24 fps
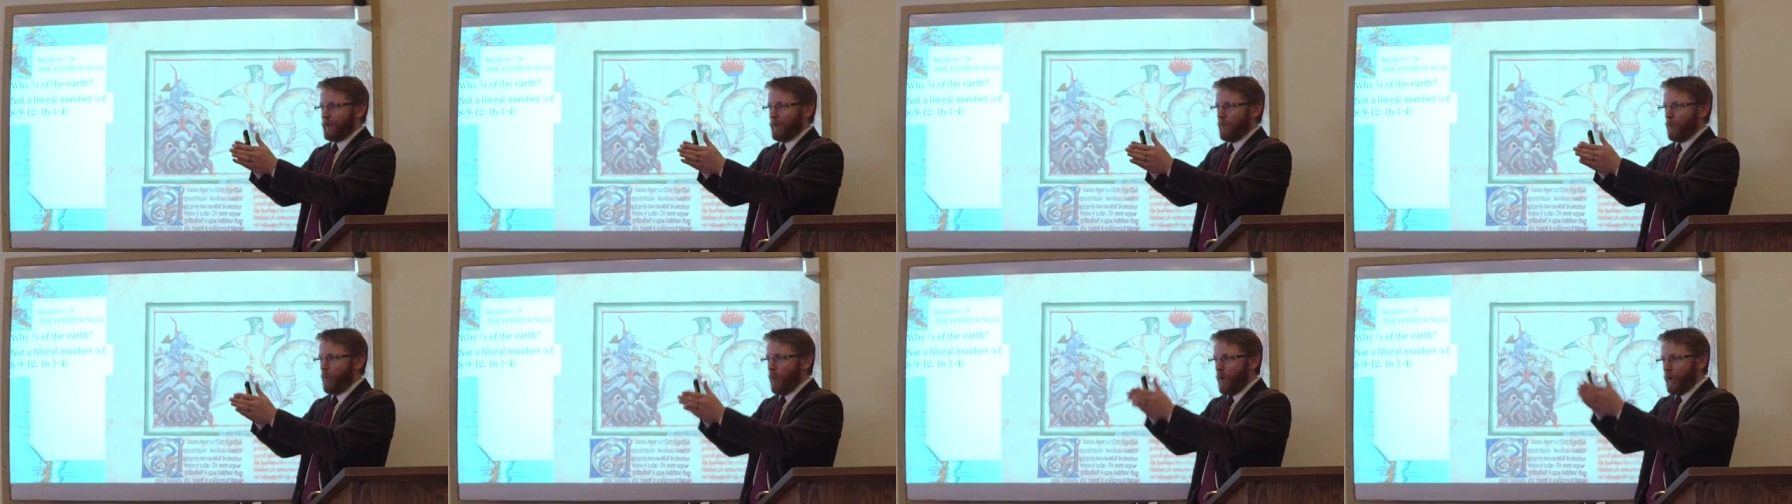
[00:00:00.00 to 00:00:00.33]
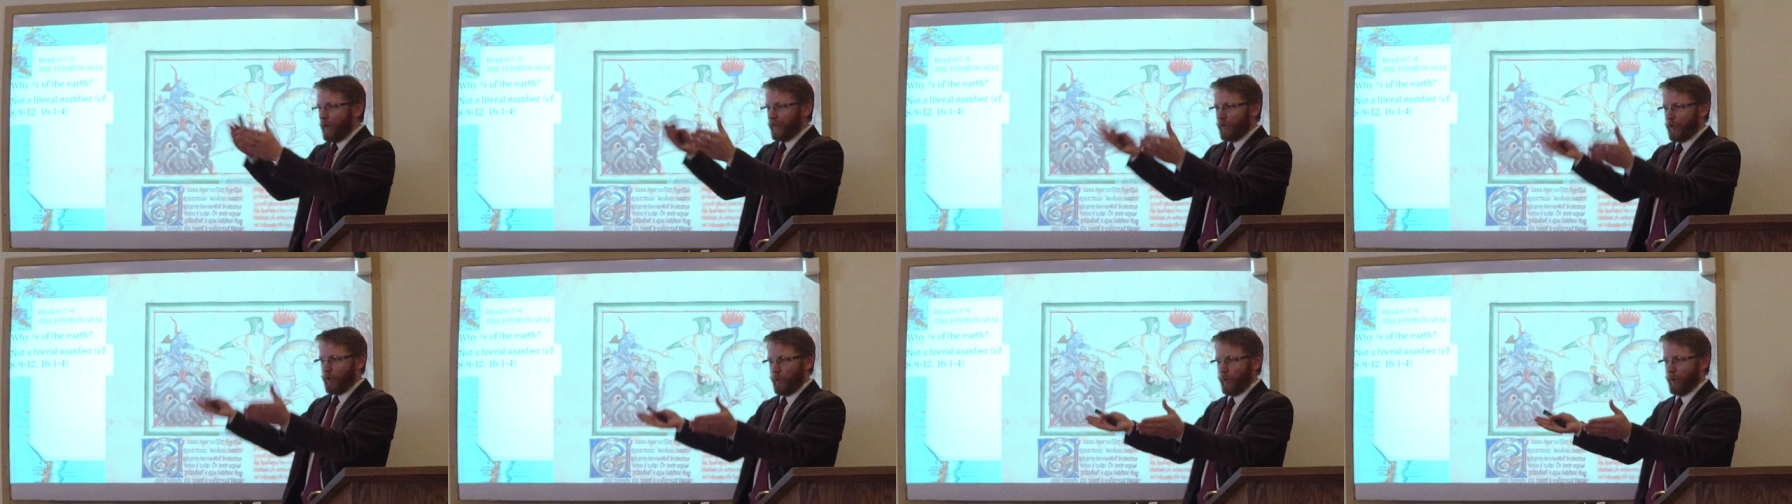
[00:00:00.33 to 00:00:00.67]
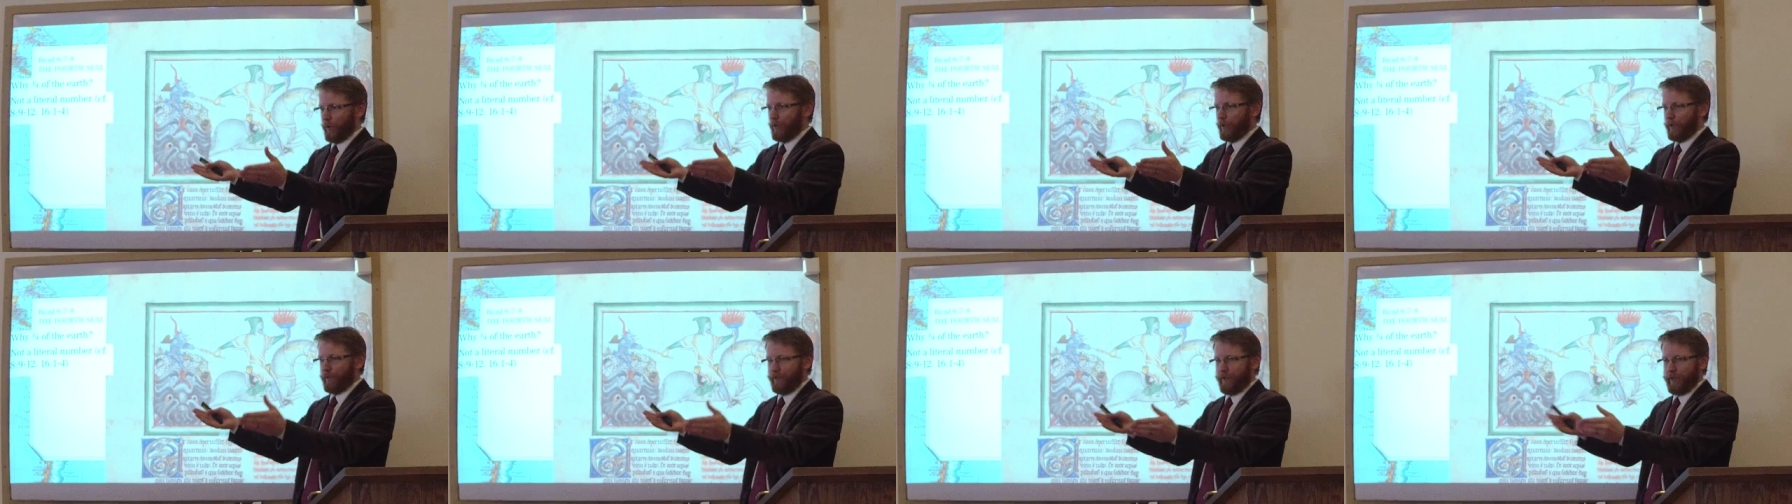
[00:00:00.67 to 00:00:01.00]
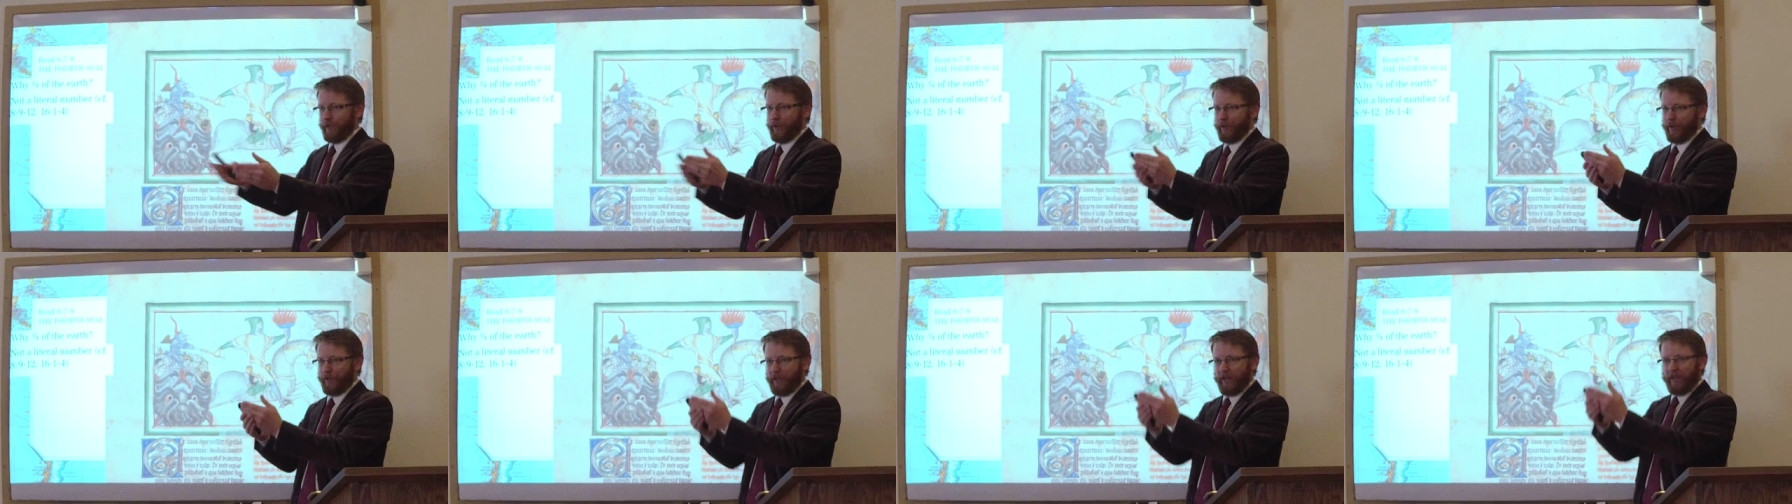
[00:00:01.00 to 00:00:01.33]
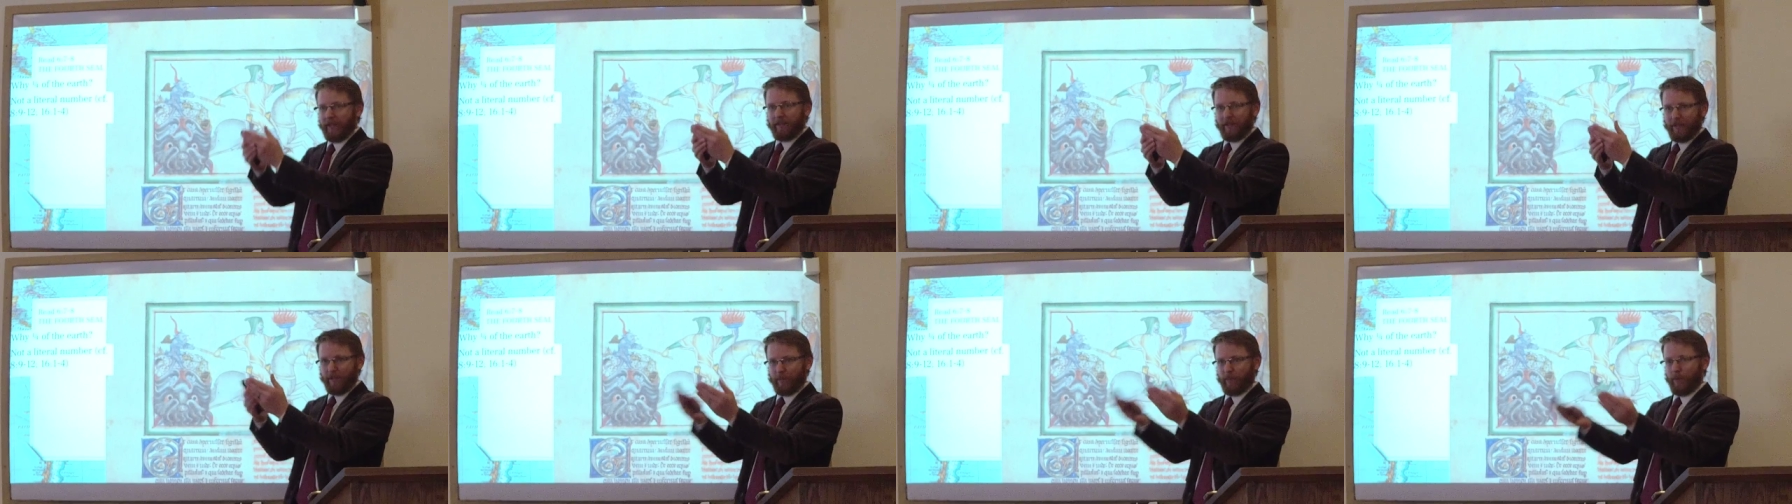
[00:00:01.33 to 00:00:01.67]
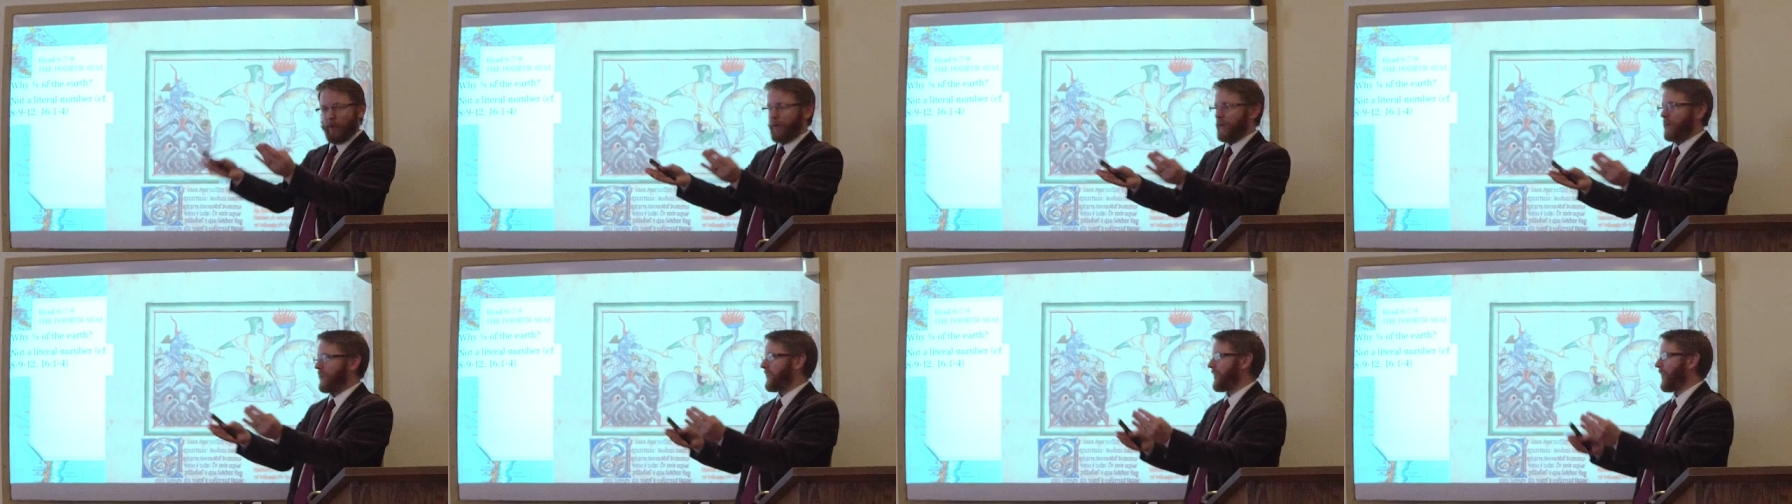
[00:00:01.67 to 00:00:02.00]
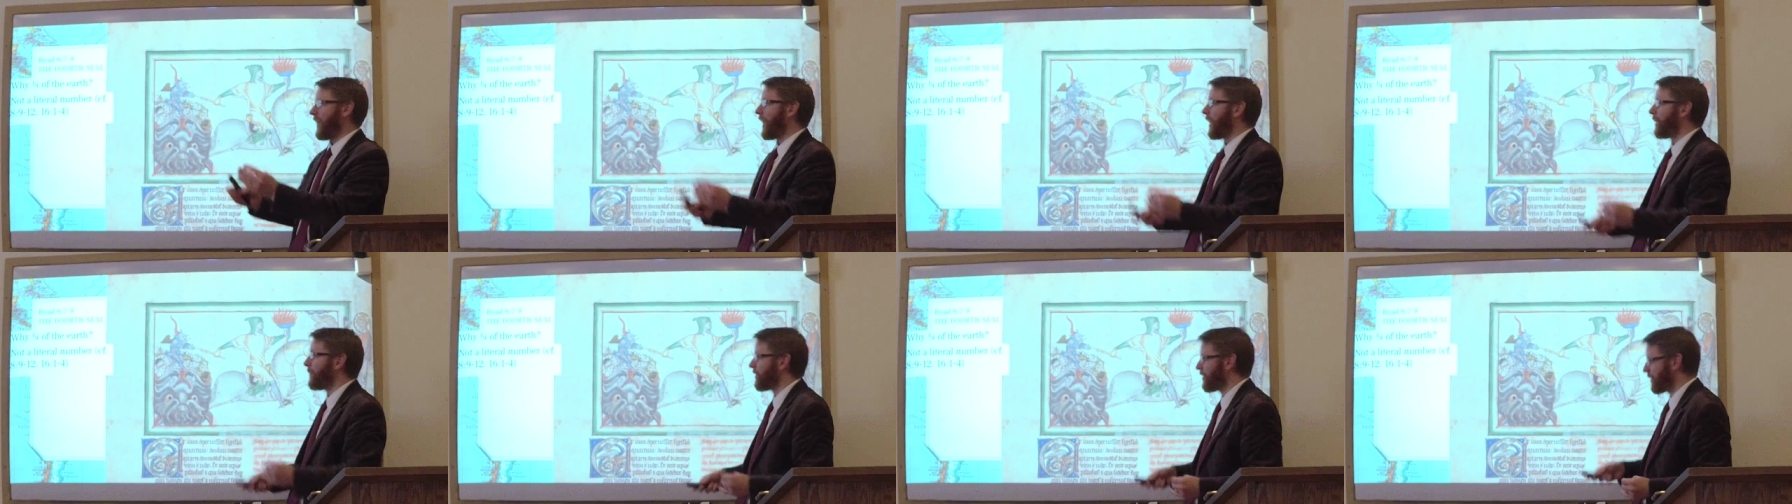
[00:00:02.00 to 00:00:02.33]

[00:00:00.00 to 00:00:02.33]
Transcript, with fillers: one quarter of the earth at this point in time.